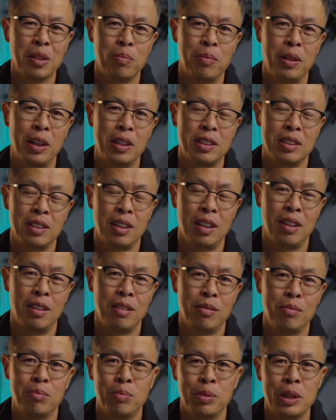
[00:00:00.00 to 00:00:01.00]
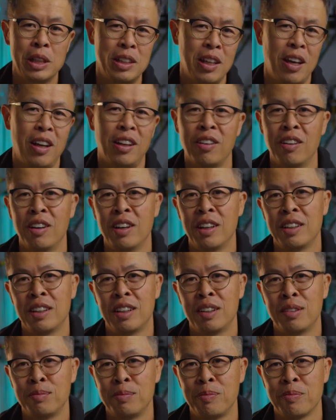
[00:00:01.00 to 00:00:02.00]
But please hang on.
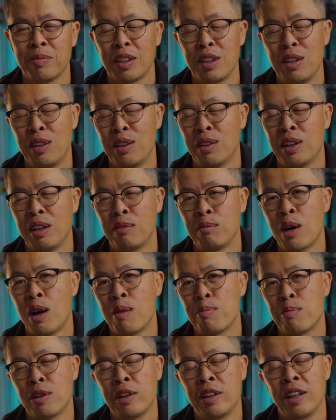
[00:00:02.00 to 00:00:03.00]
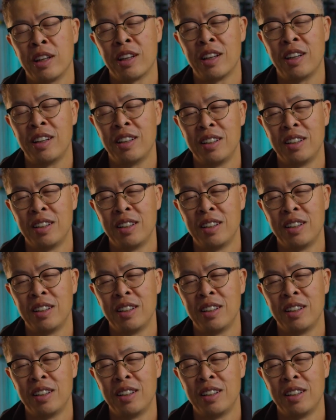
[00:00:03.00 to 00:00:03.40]
I'm operating